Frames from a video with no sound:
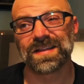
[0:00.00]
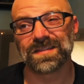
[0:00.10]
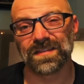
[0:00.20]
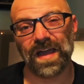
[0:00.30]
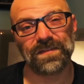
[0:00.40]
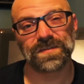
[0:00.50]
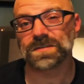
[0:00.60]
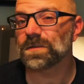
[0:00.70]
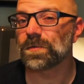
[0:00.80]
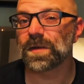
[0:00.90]
life is a
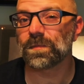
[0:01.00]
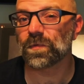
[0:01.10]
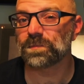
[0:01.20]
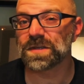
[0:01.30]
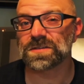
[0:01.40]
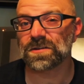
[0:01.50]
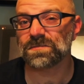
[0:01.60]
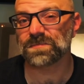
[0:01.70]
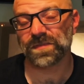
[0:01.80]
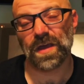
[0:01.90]
little bit busier.
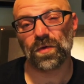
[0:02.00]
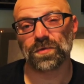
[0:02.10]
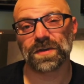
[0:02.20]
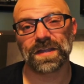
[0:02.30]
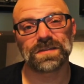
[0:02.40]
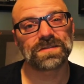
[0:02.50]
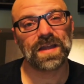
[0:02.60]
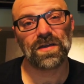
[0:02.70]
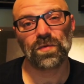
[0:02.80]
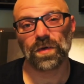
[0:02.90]
We've got older kids
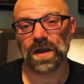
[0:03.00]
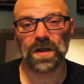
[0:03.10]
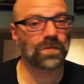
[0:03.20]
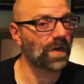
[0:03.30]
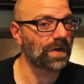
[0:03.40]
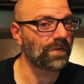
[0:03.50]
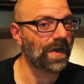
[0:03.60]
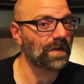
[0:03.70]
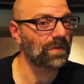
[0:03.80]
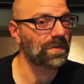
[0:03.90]
now. We're kind of running
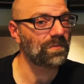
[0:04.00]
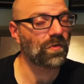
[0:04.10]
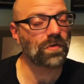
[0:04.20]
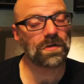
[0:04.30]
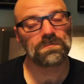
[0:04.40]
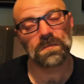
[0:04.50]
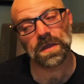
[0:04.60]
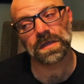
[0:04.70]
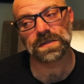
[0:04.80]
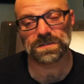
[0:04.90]
around a little bit more.
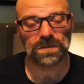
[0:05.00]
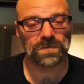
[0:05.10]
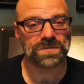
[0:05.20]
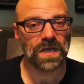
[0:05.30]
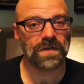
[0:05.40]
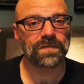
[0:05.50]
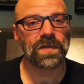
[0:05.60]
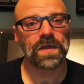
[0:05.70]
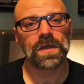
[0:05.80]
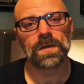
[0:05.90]
It's a little tough,
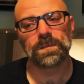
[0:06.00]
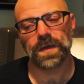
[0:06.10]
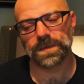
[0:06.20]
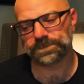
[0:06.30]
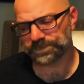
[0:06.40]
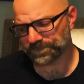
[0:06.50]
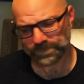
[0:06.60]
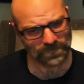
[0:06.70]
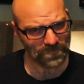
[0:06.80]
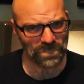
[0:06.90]
but
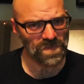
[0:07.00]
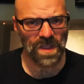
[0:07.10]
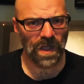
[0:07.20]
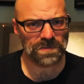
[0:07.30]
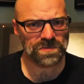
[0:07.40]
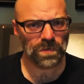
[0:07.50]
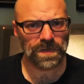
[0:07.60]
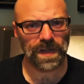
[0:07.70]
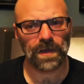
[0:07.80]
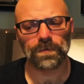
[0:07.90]
I'll sort it
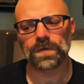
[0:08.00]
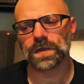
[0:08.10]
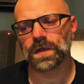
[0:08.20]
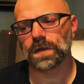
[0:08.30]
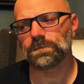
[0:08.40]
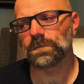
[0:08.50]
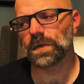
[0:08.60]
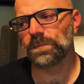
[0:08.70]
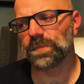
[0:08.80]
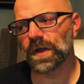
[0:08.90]
out.
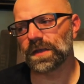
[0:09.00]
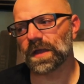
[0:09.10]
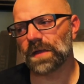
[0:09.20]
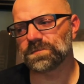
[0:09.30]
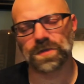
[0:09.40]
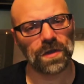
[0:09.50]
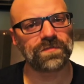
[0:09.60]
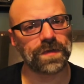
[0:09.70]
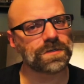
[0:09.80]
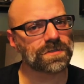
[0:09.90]
But I'm going to
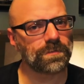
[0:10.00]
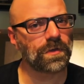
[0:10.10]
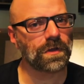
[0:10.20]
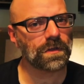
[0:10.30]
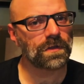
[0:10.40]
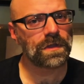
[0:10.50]
finish the book,